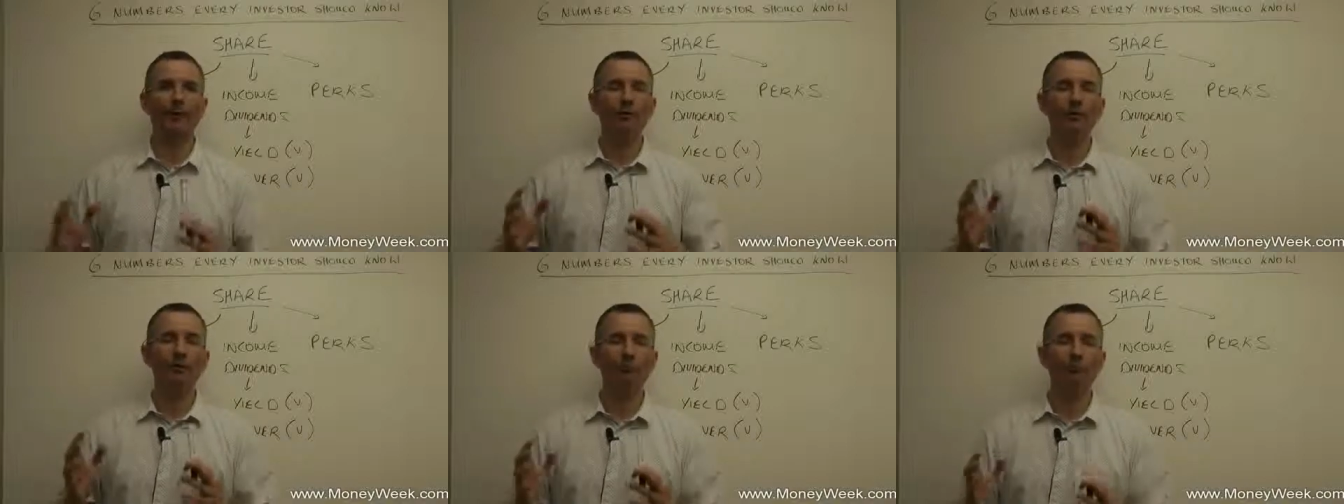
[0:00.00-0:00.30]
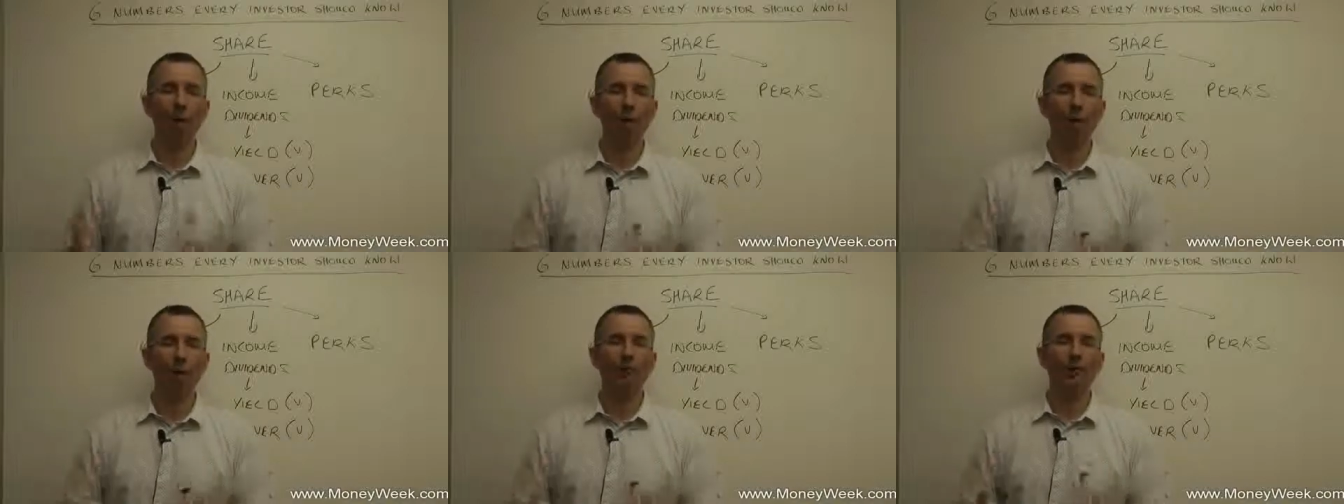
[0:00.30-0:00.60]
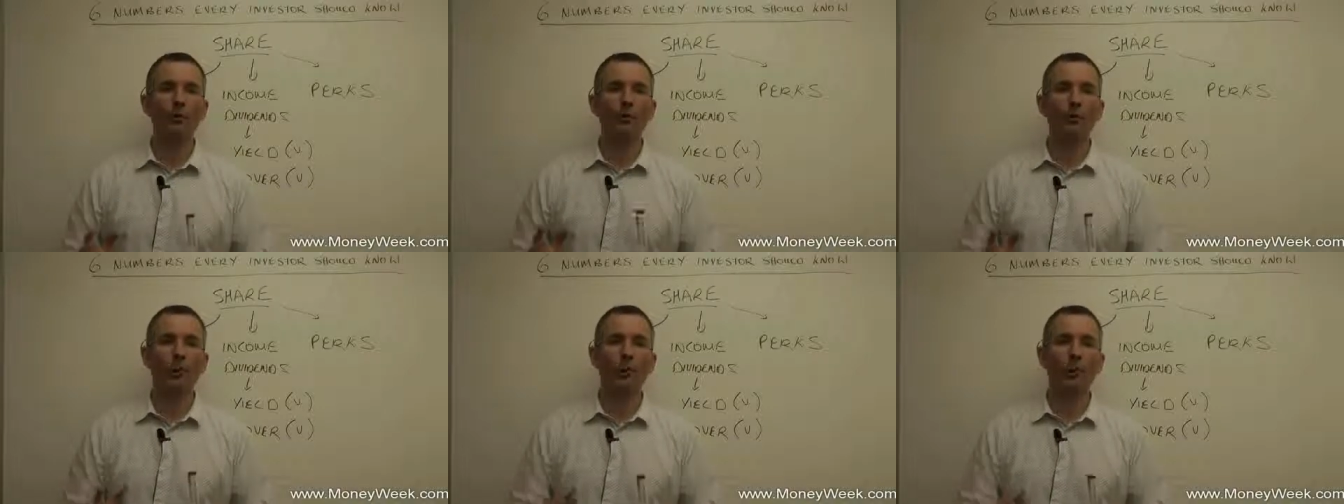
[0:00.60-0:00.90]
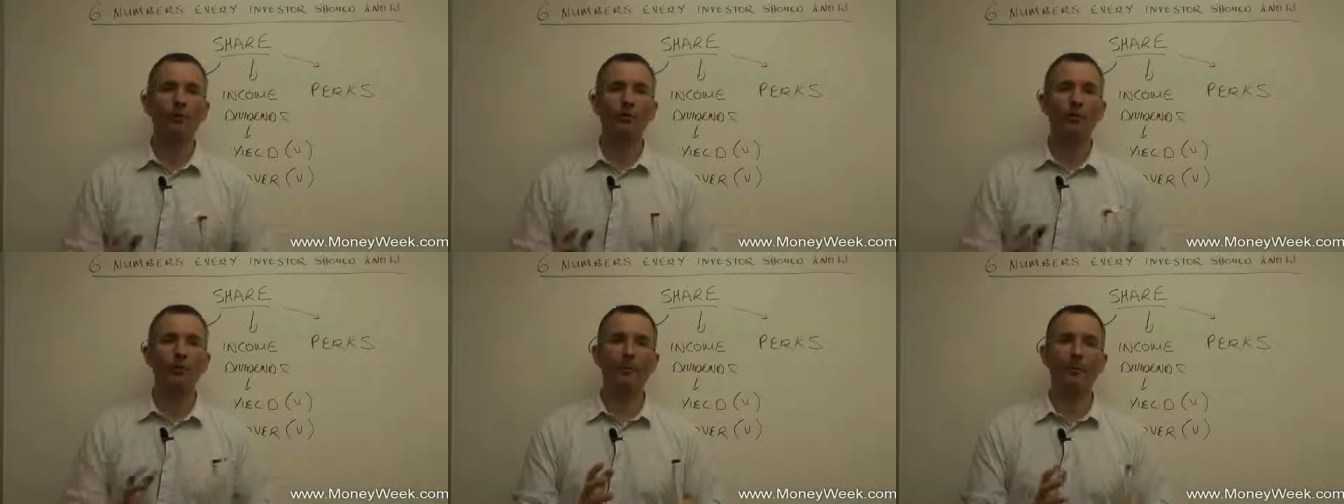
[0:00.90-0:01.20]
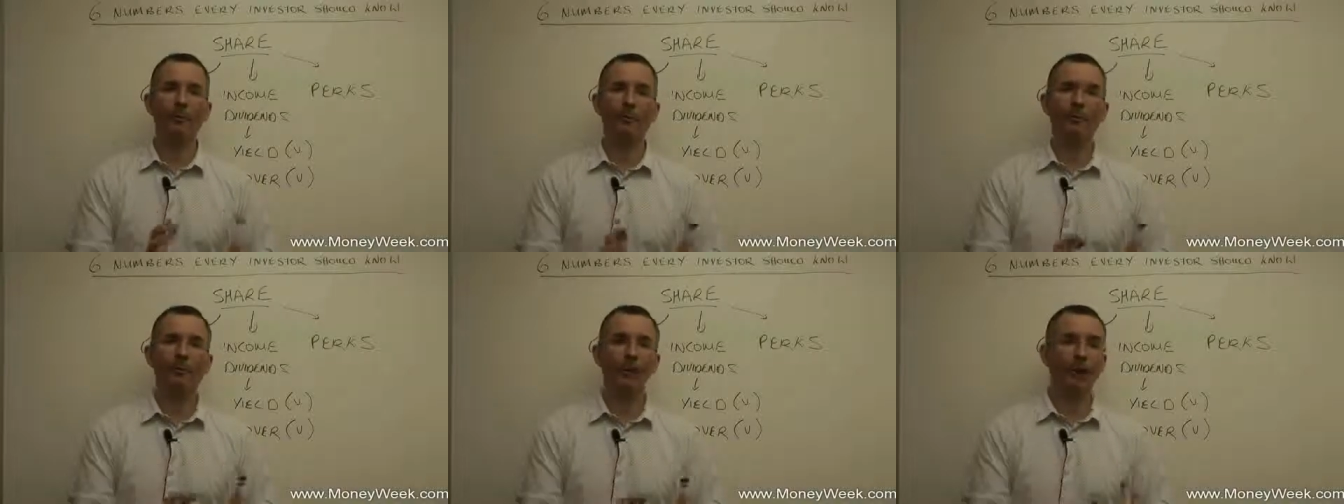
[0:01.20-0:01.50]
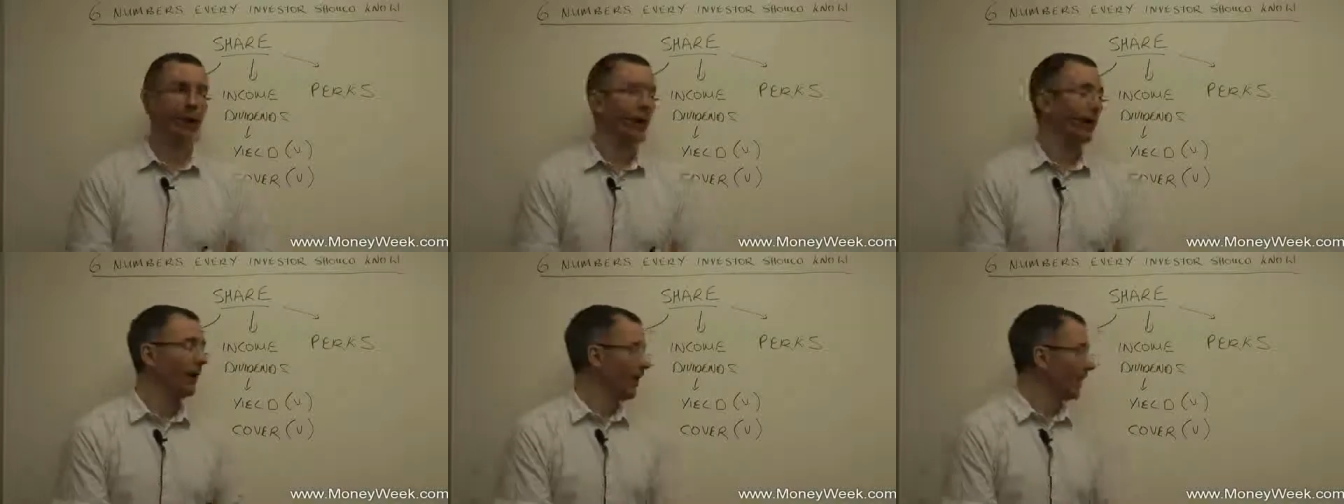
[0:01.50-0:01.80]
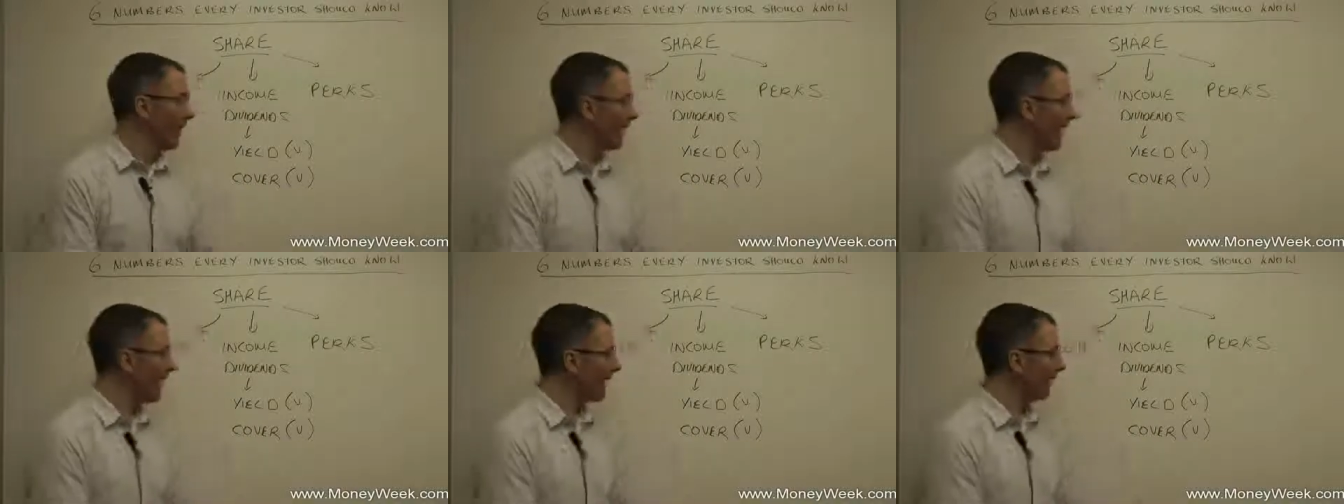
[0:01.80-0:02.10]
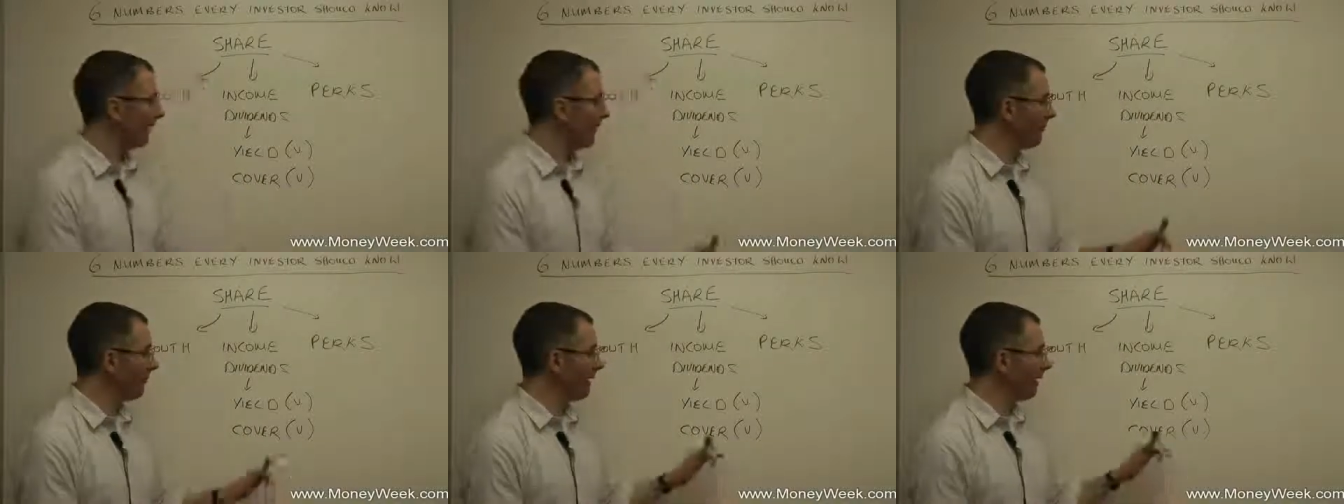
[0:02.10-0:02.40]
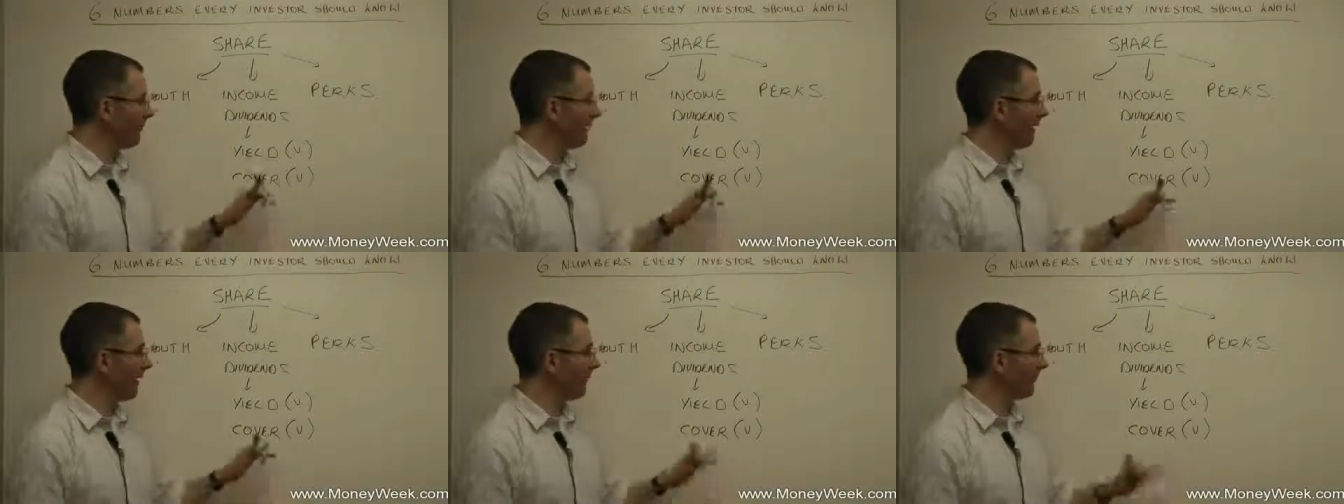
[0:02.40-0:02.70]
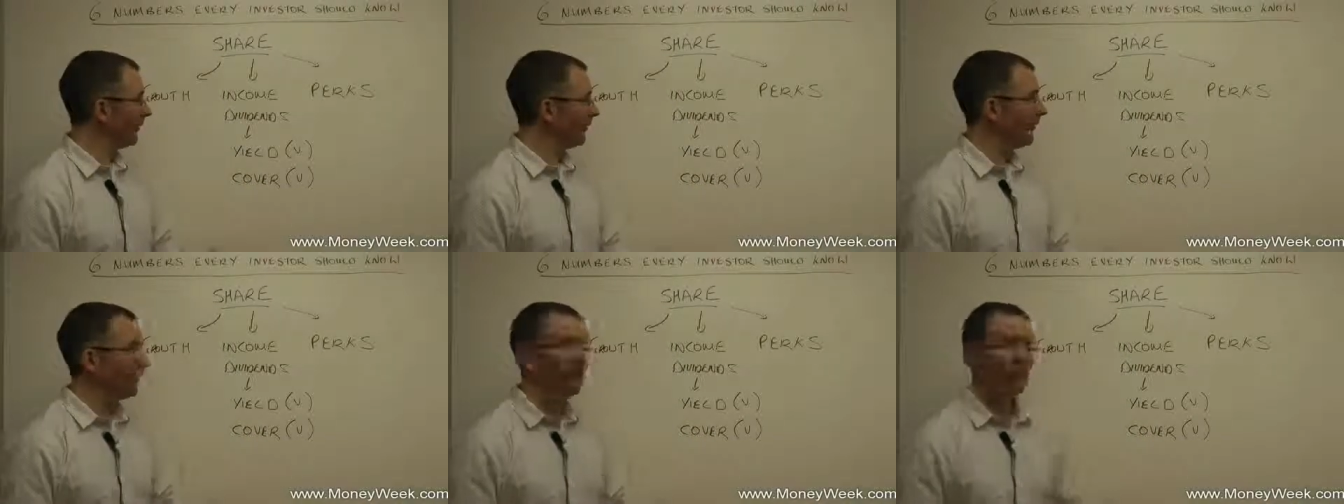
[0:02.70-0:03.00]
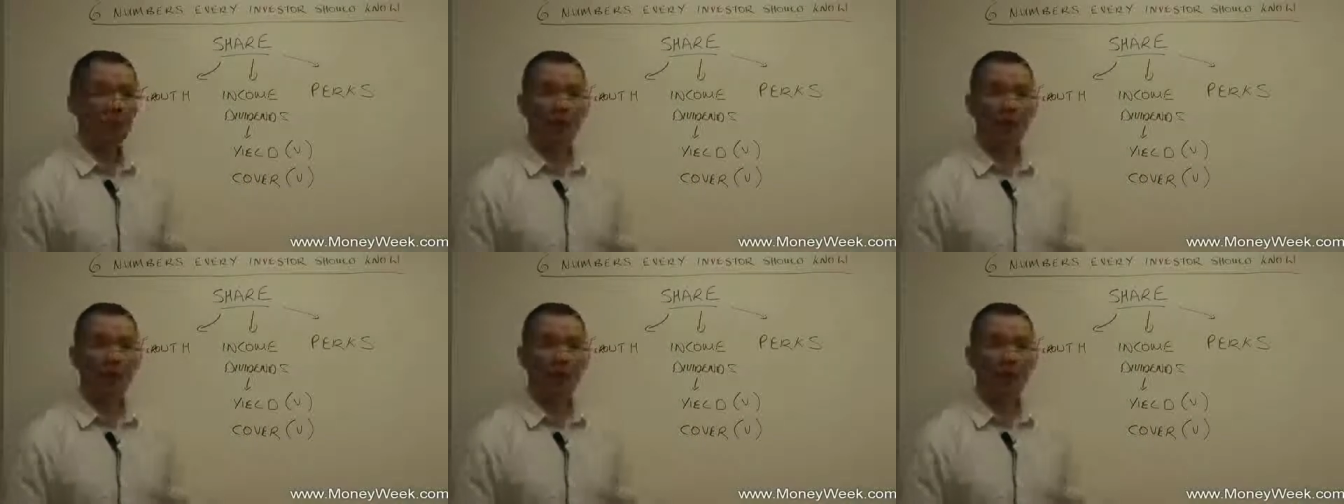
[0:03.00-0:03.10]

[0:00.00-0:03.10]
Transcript: The more times the better. And that simply says,